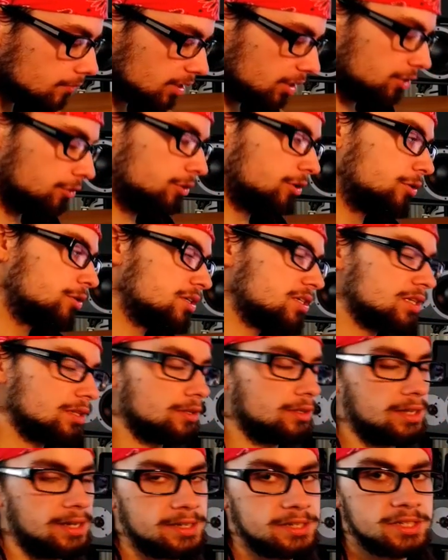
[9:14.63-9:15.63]
You'll notice in
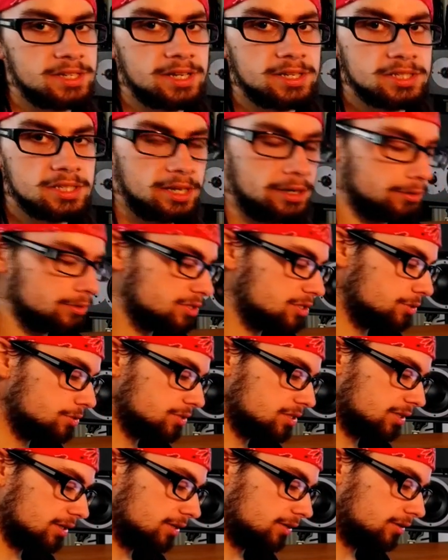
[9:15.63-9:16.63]
the last test that I was
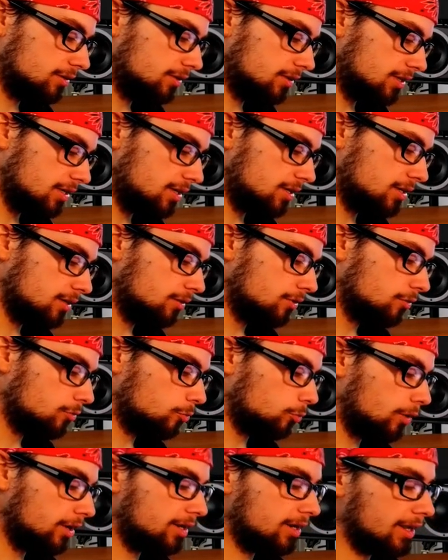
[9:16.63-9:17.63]
using the
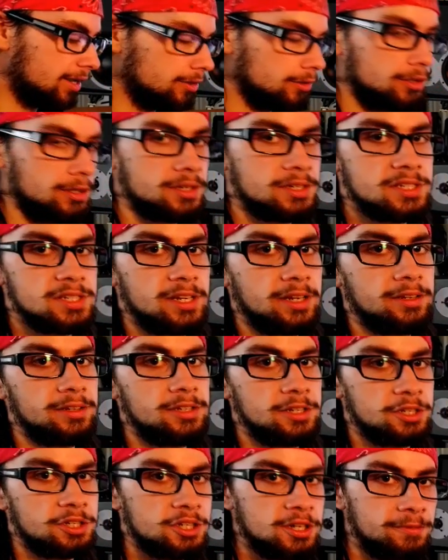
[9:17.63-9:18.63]
right analog stick
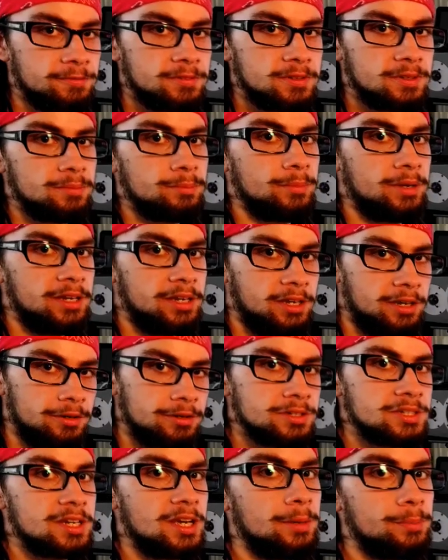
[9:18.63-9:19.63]
to shift my
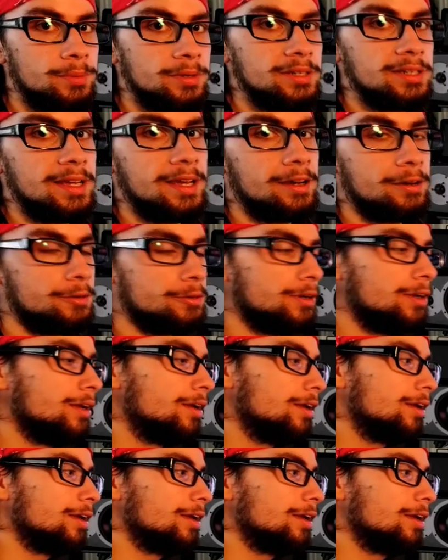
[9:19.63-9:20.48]
gears up and down.